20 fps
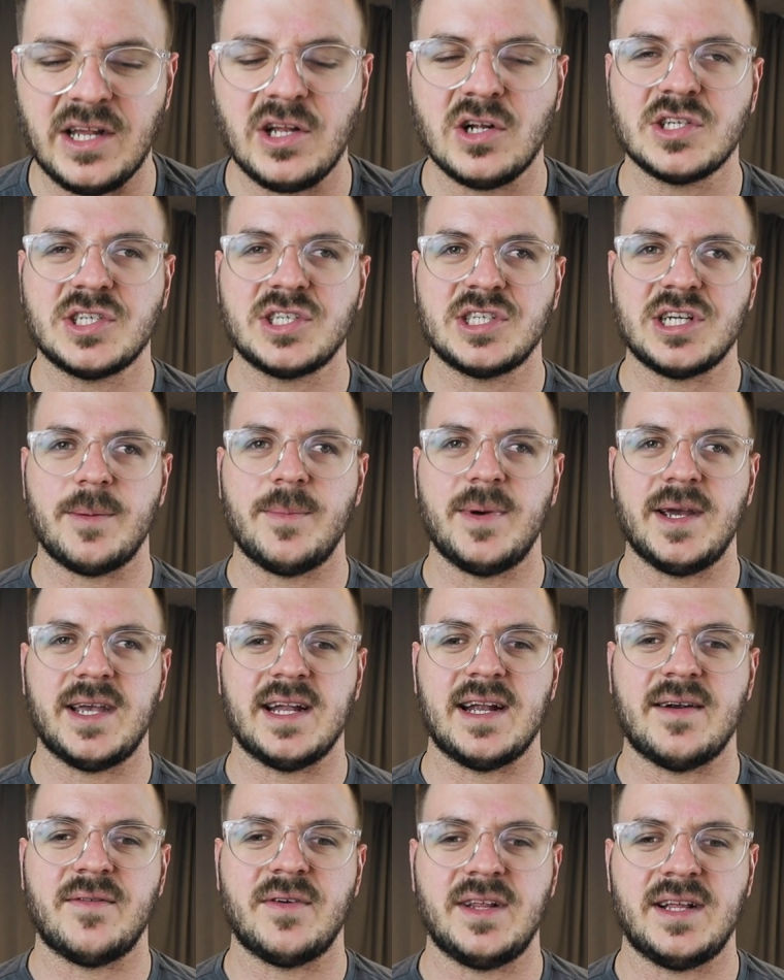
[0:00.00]
in your stomach
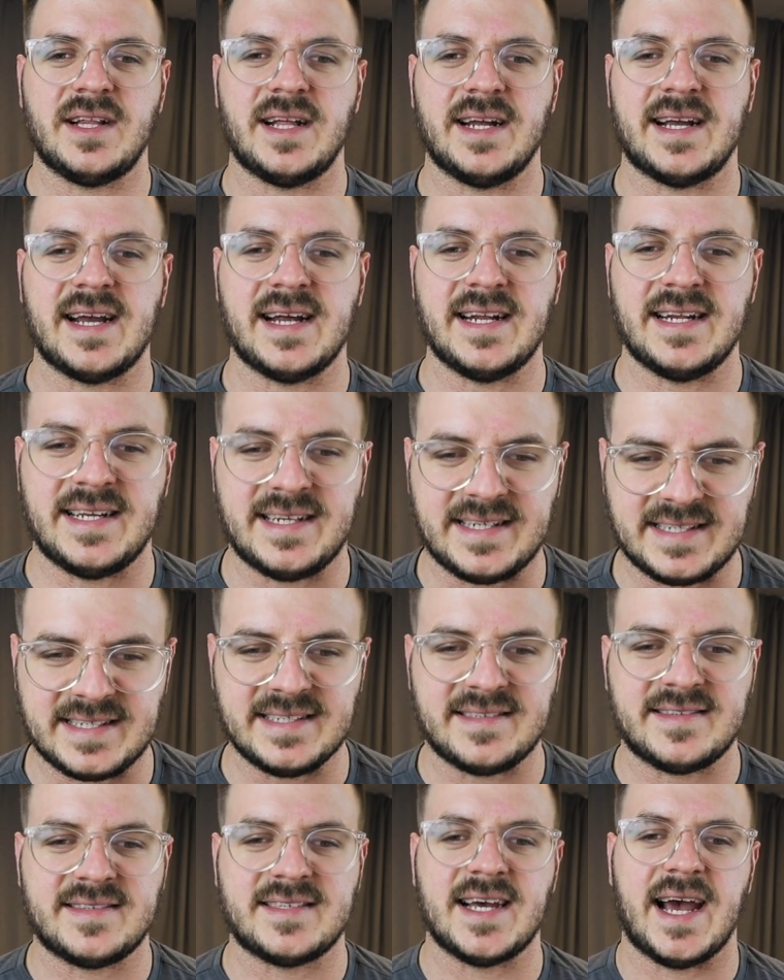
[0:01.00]
and everything like kind of
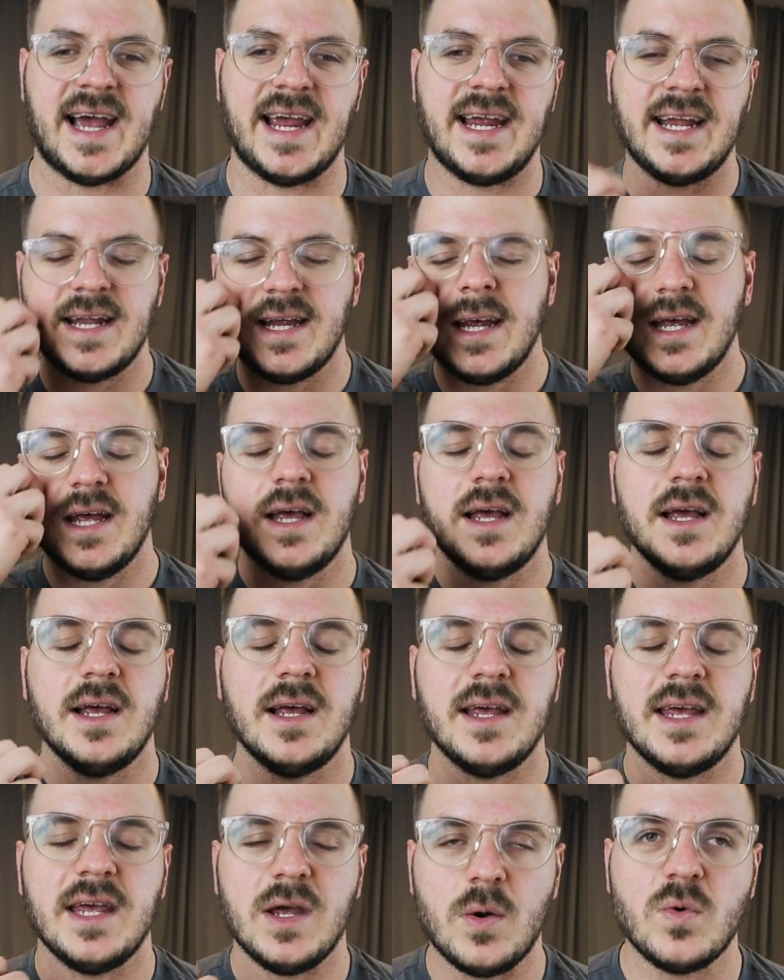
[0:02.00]
gets tight.
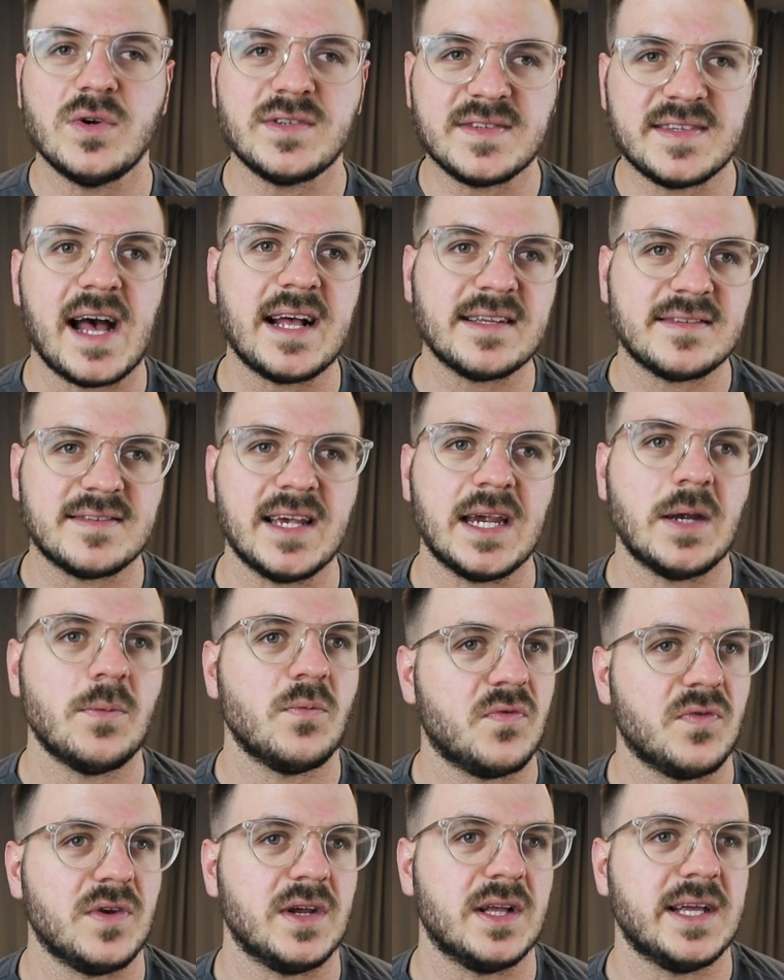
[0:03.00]
It was that same
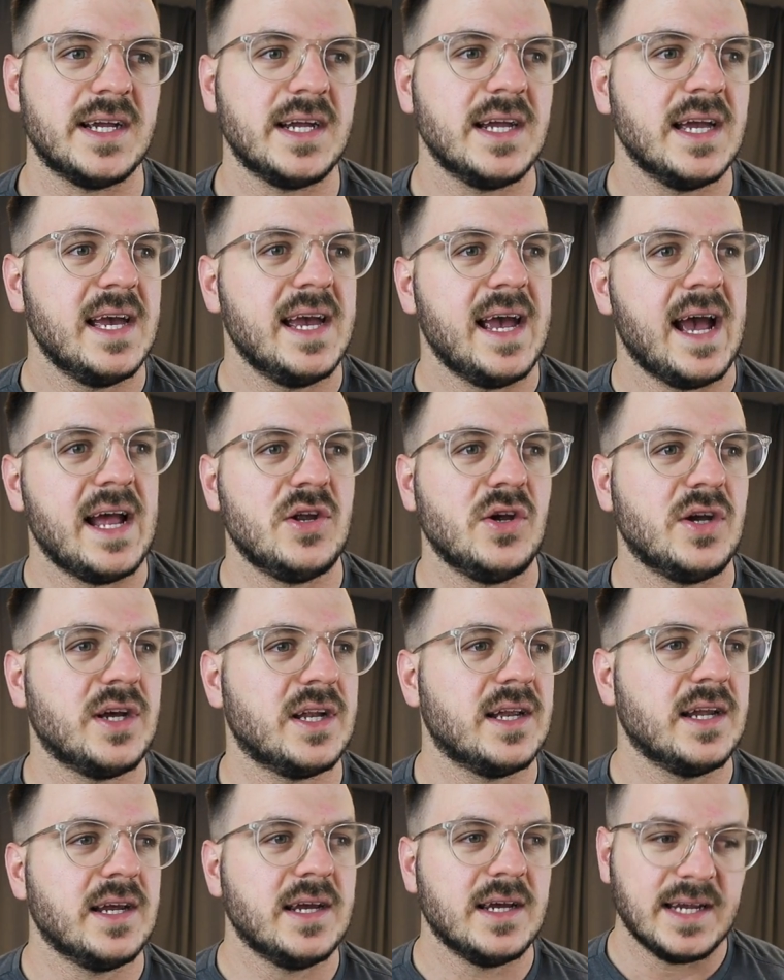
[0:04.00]
feeling and you
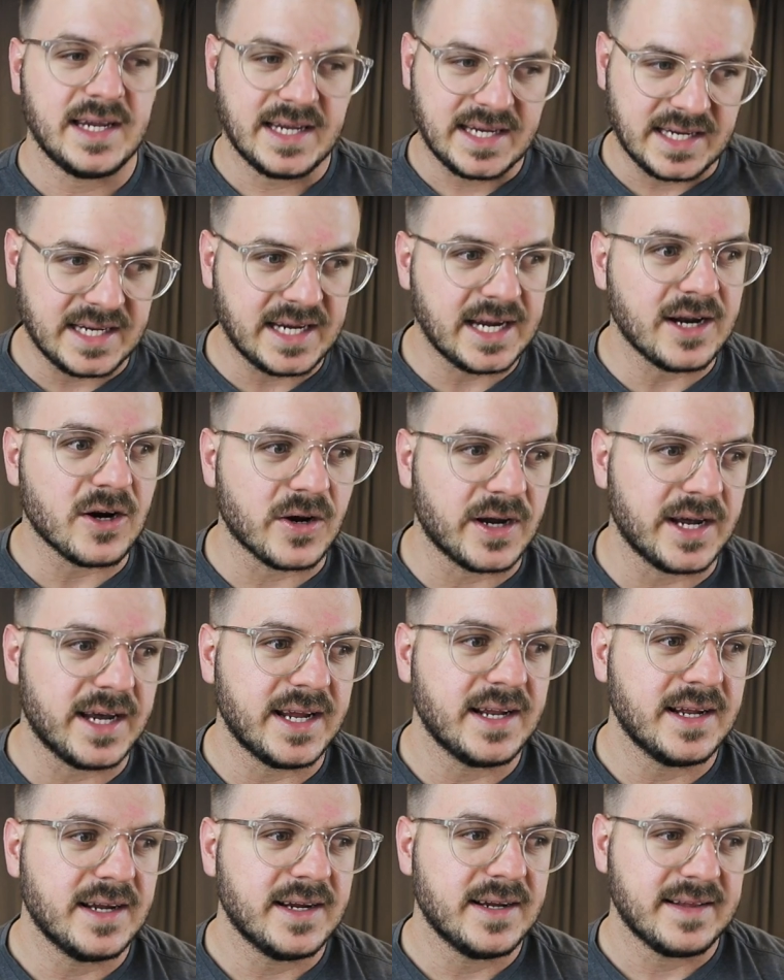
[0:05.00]
can hear
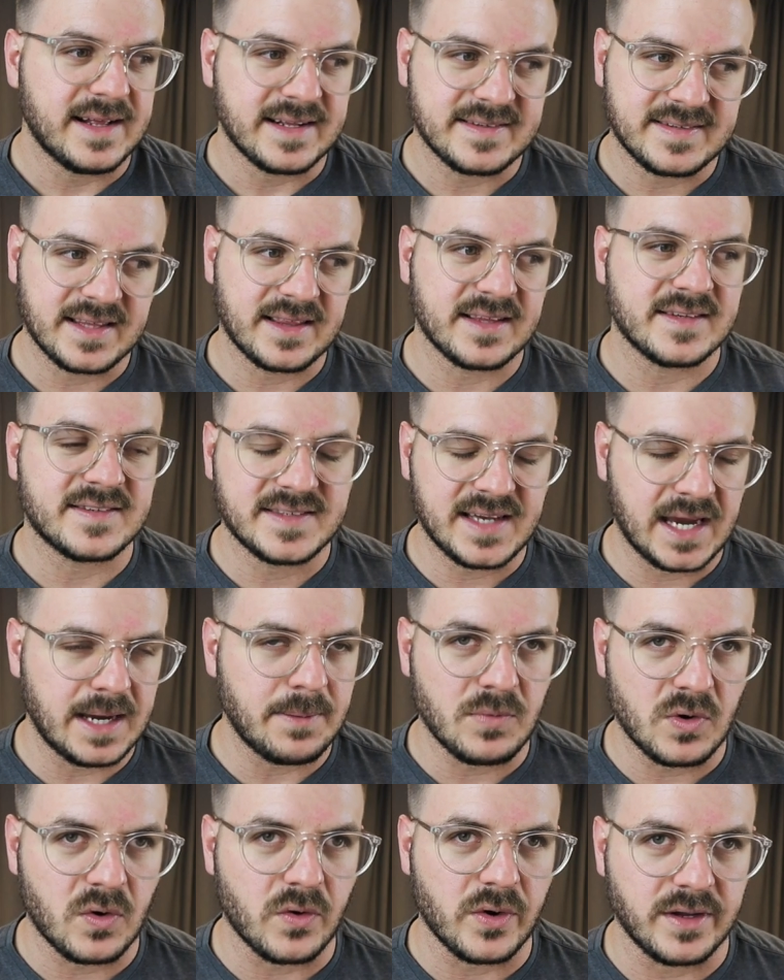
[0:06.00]
it. That's like the
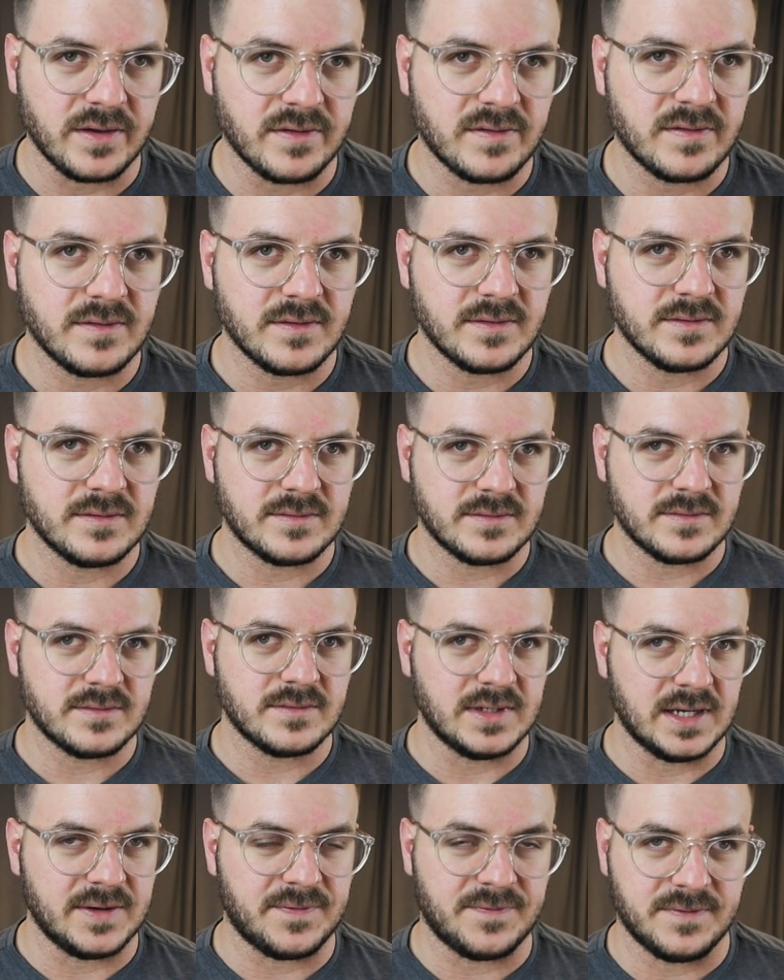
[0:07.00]
same noise.
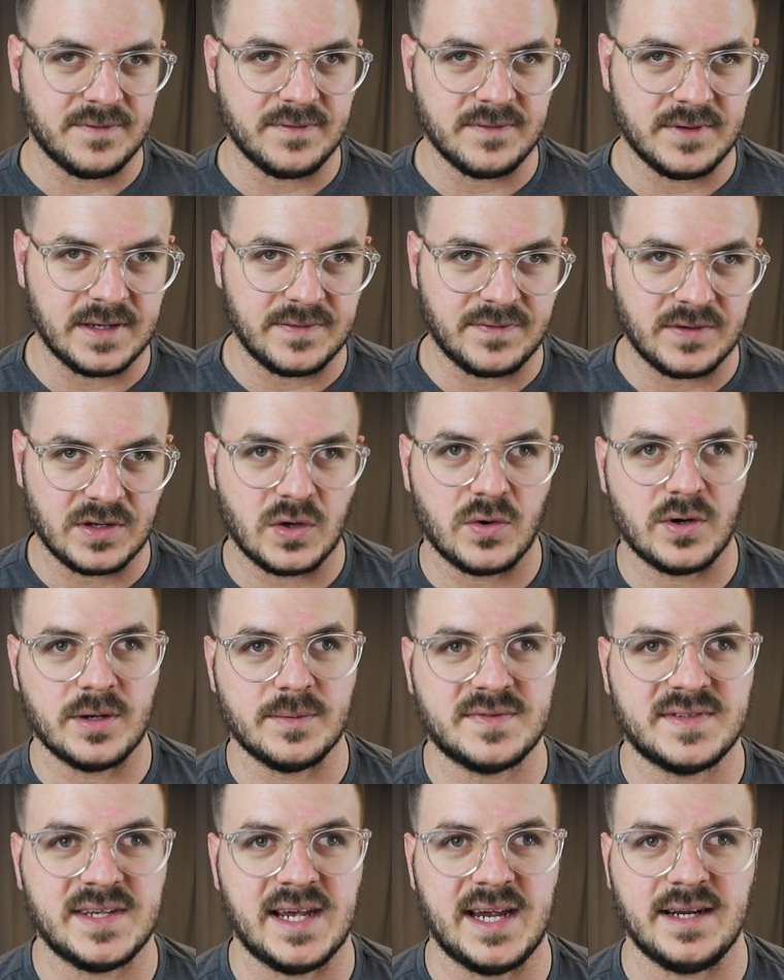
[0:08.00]
If if you know what
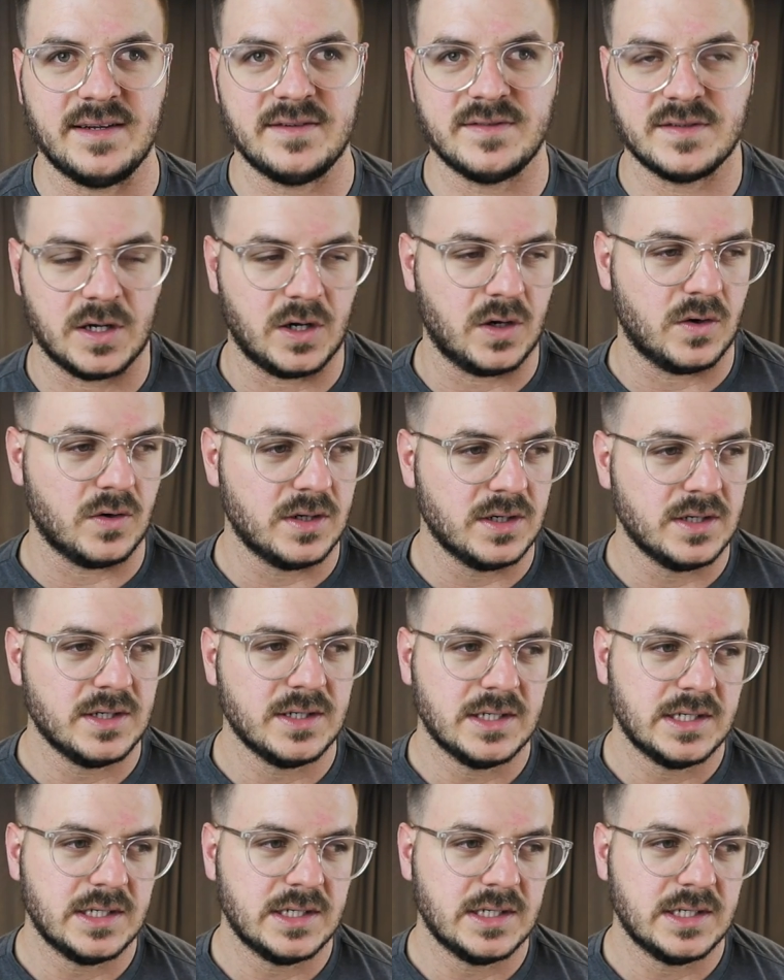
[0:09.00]
I'm saying. So,